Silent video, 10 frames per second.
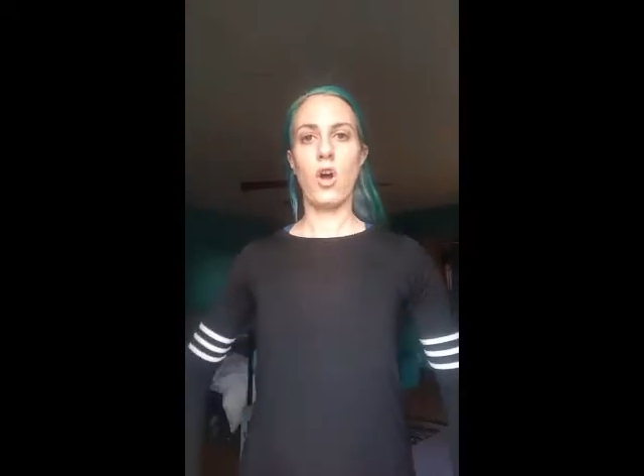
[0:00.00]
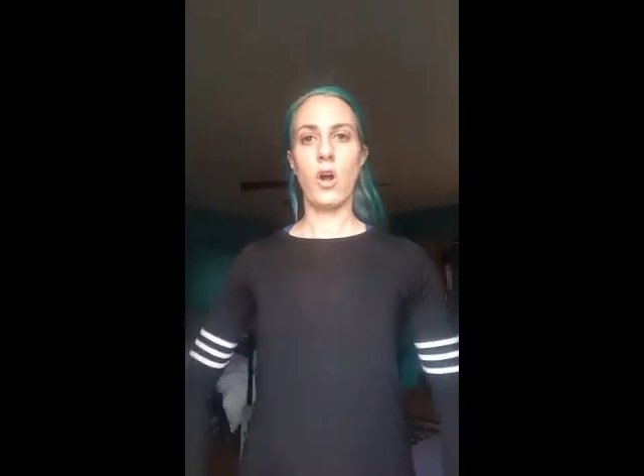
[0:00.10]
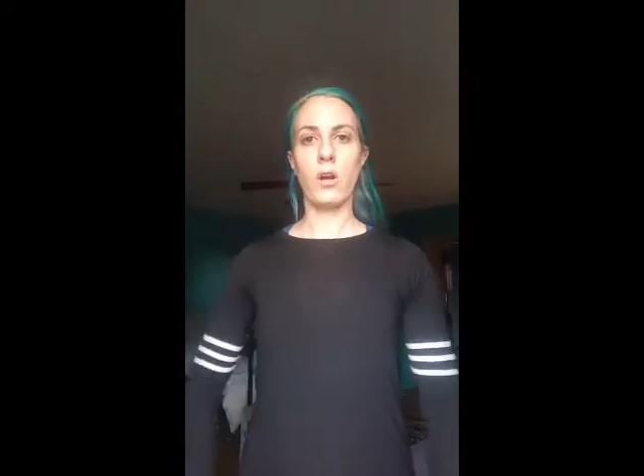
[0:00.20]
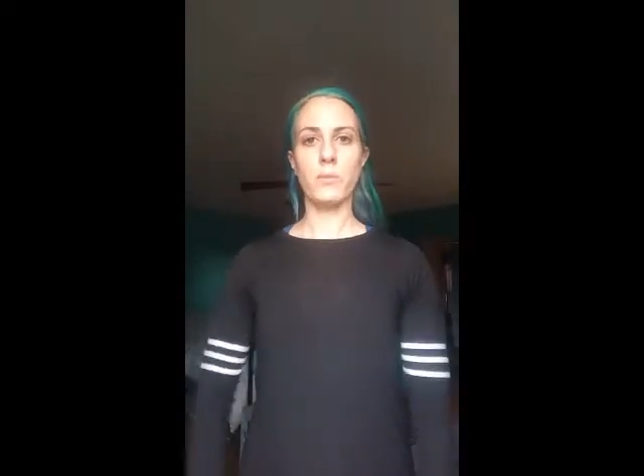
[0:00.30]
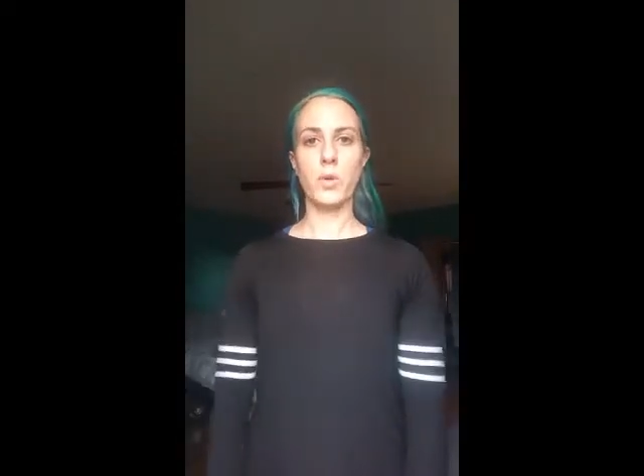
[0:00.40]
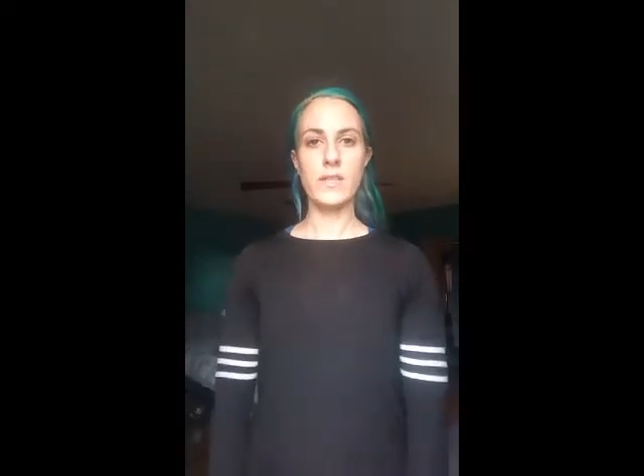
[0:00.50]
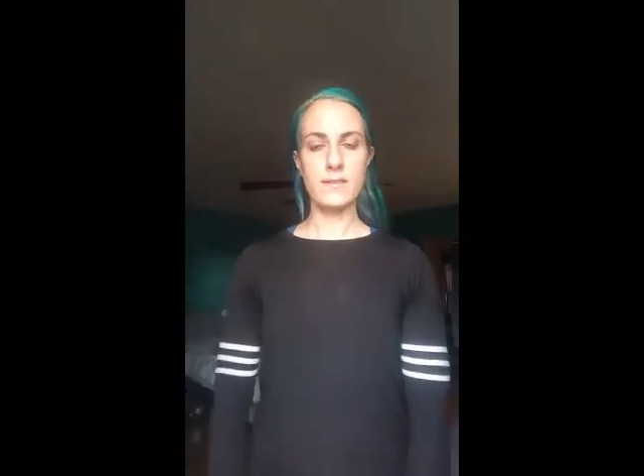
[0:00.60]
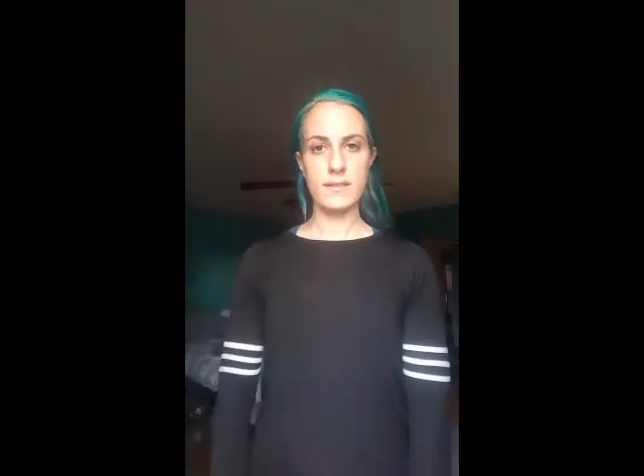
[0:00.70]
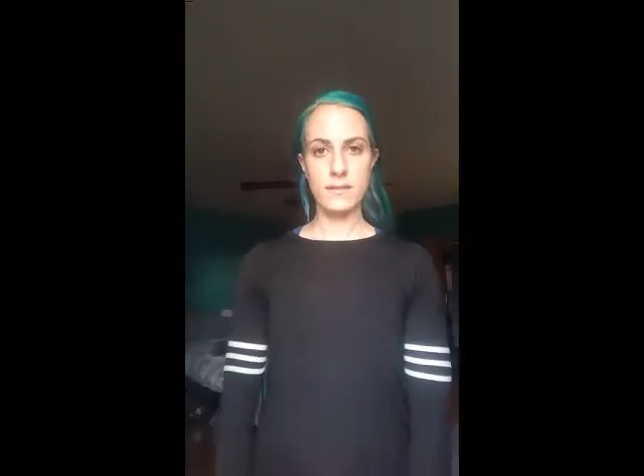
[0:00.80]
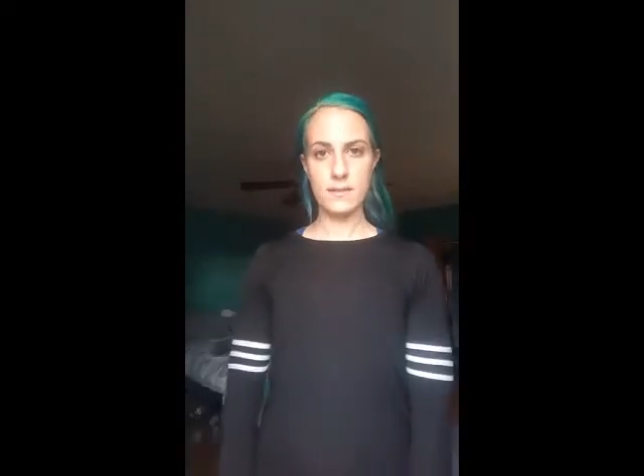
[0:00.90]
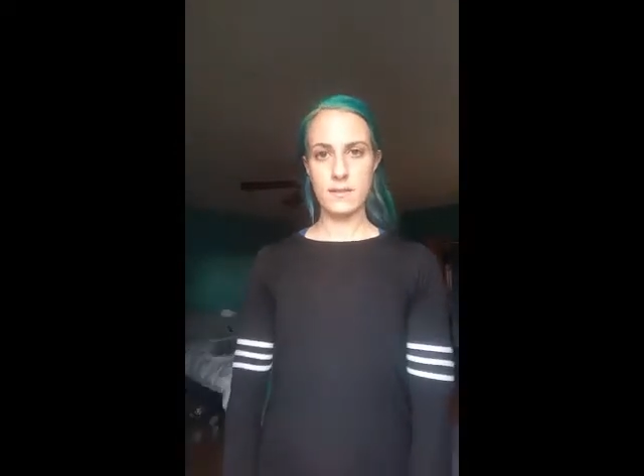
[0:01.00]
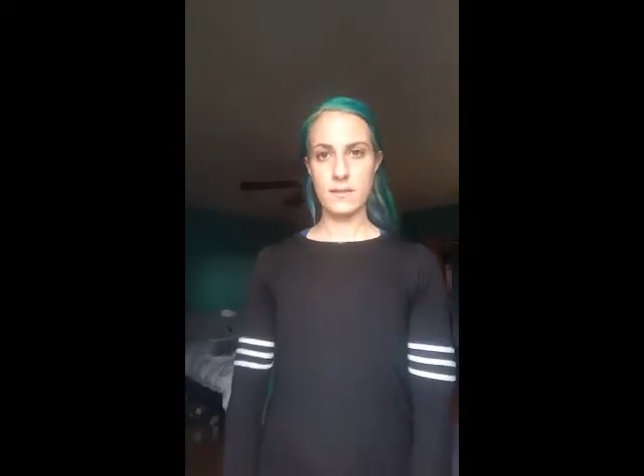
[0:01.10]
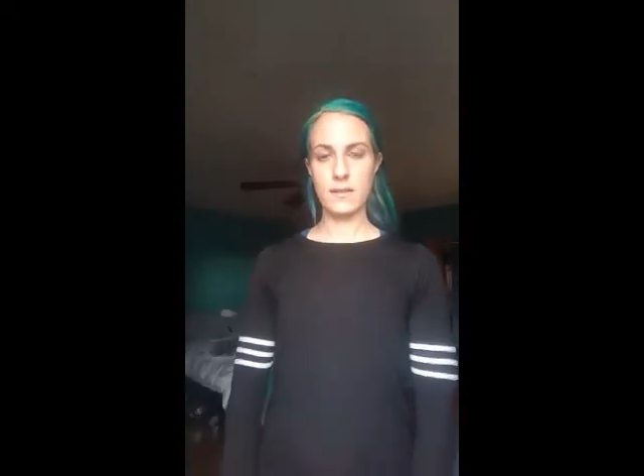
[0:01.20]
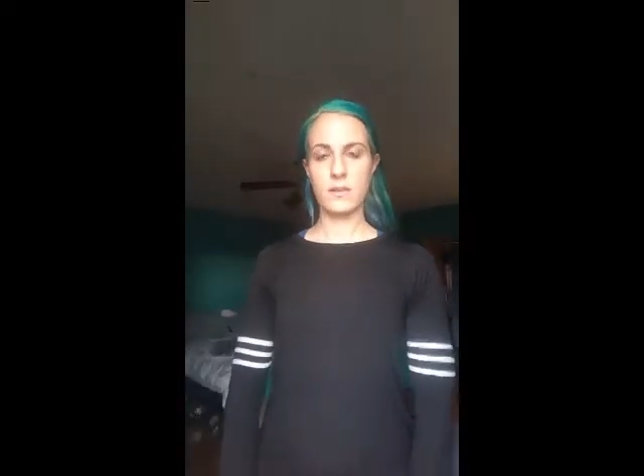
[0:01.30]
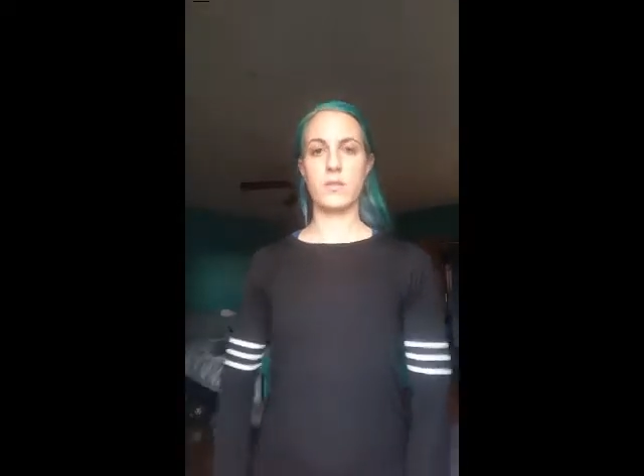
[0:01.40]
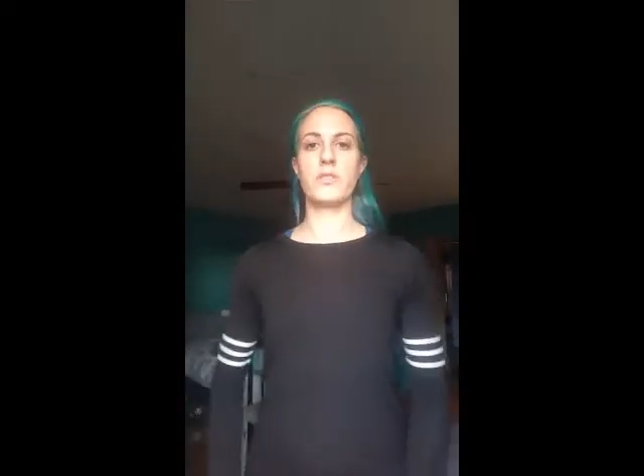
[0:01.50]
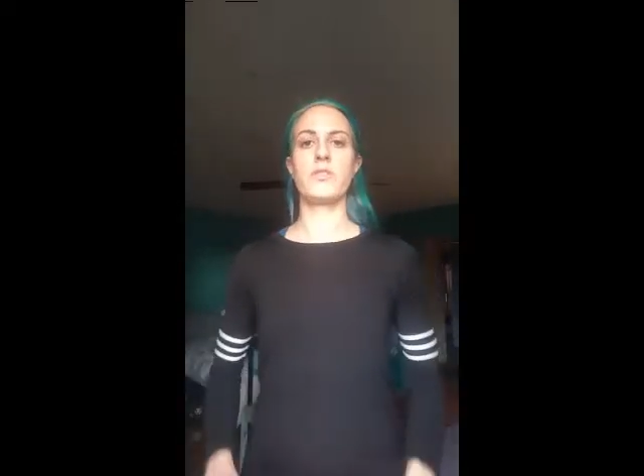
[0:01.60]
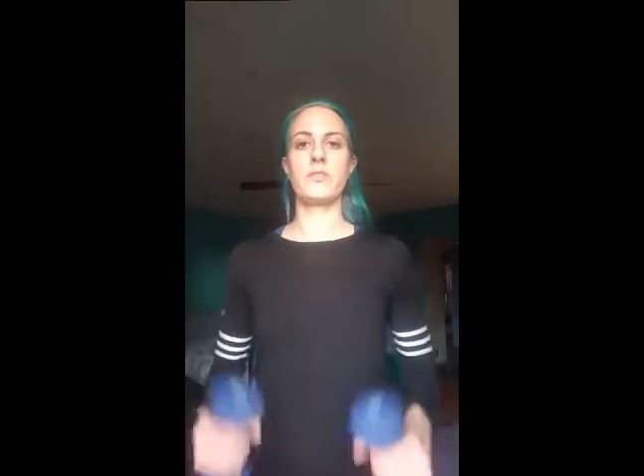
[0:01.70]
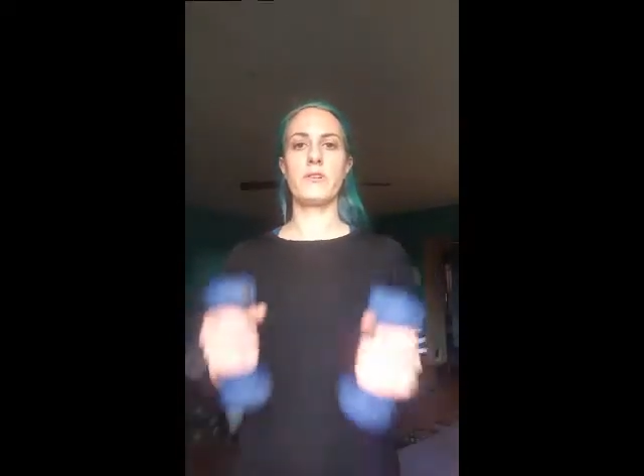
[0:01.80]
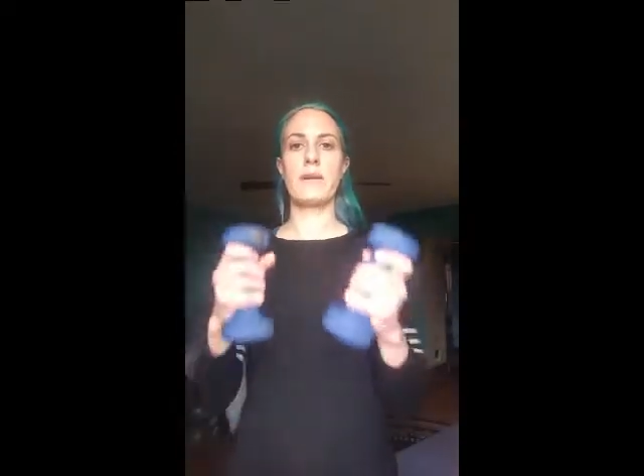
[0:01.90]
arm raises. You're
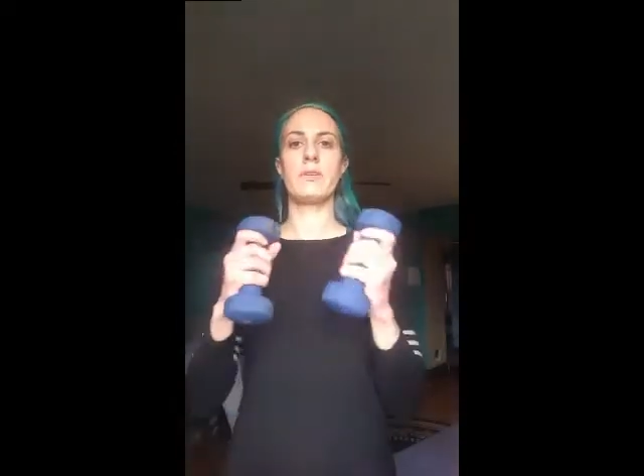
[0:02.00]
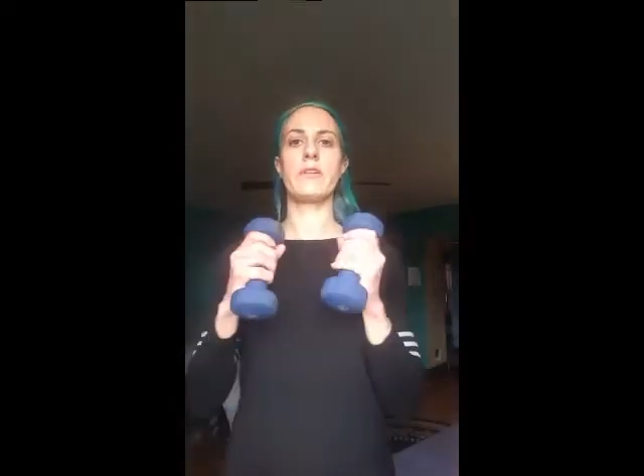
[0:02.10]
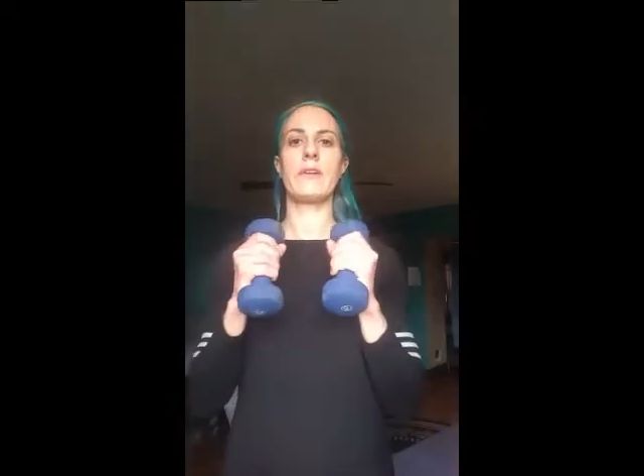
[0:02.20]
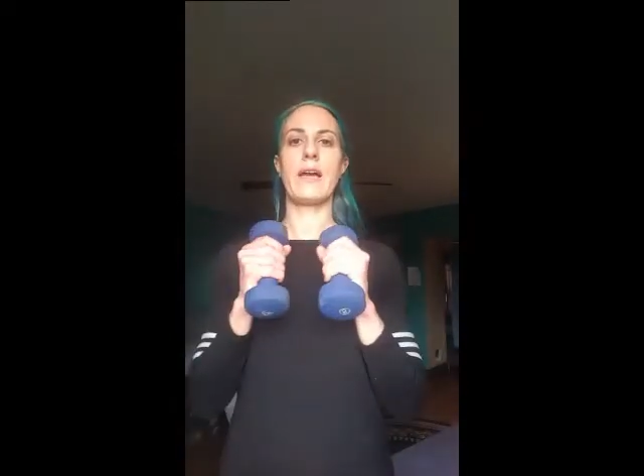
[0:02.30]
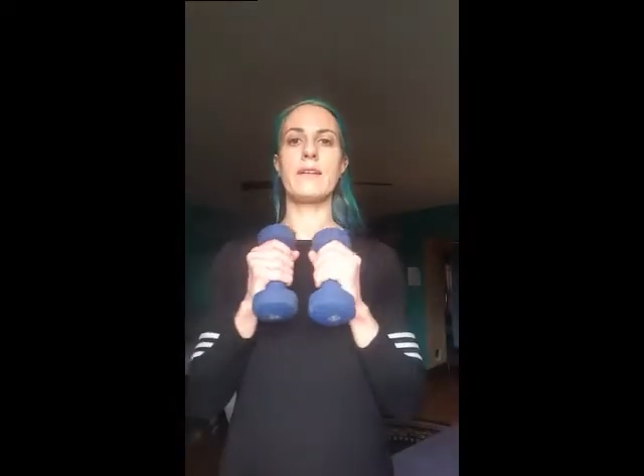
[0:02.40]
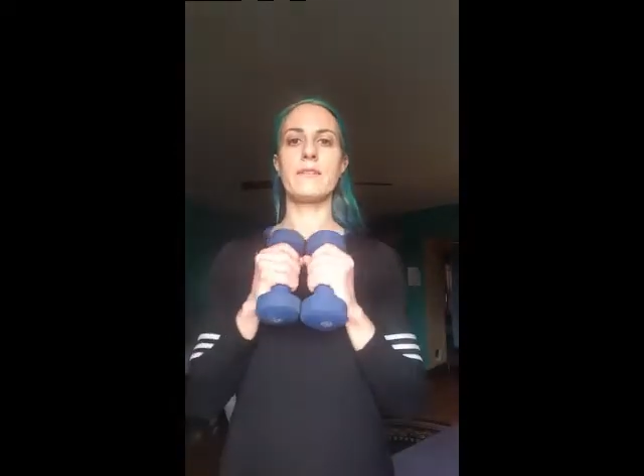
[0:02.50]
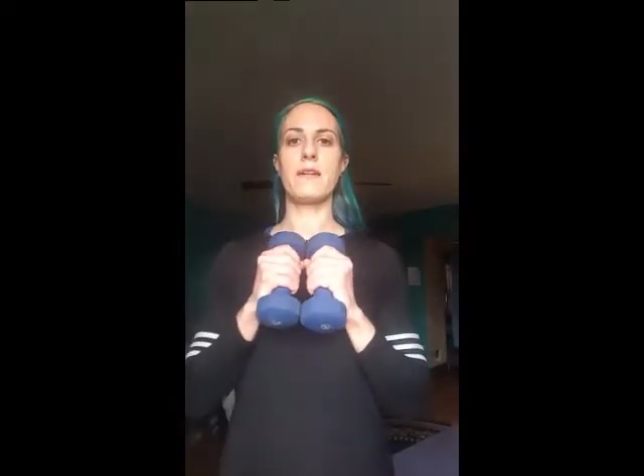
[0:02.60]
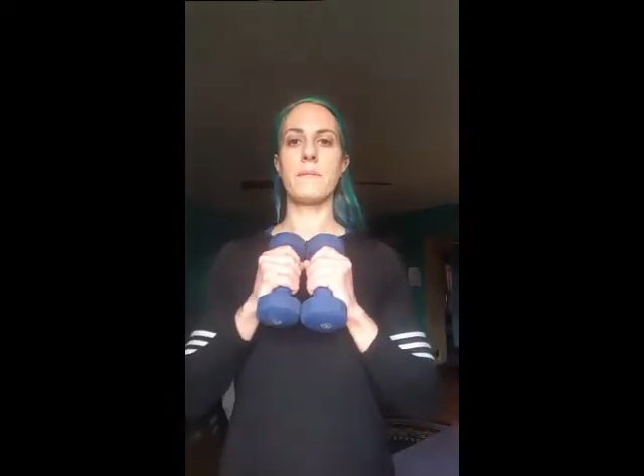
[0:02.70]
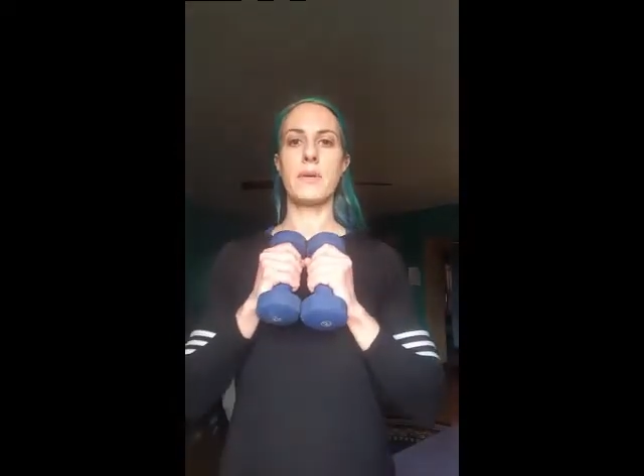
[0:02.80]
going to grab your light